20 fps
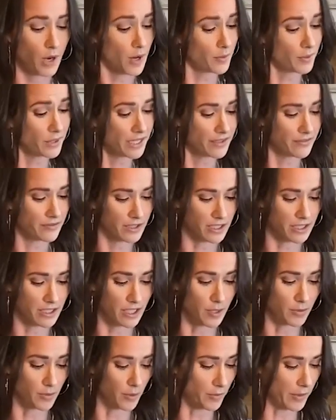Probably even
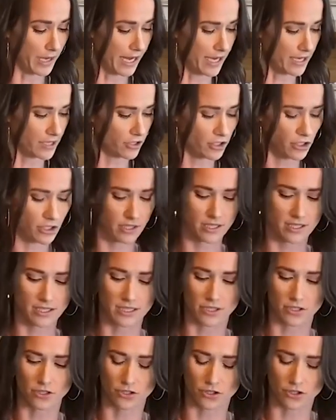a double batch
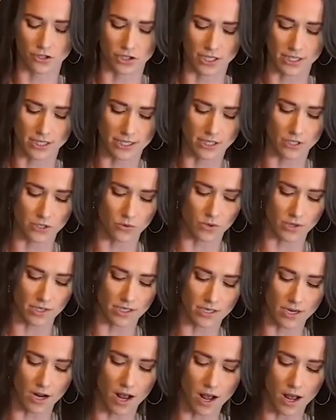since you're just doing
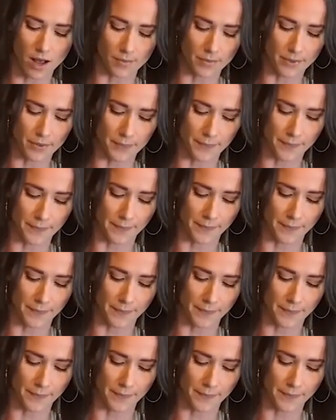the top.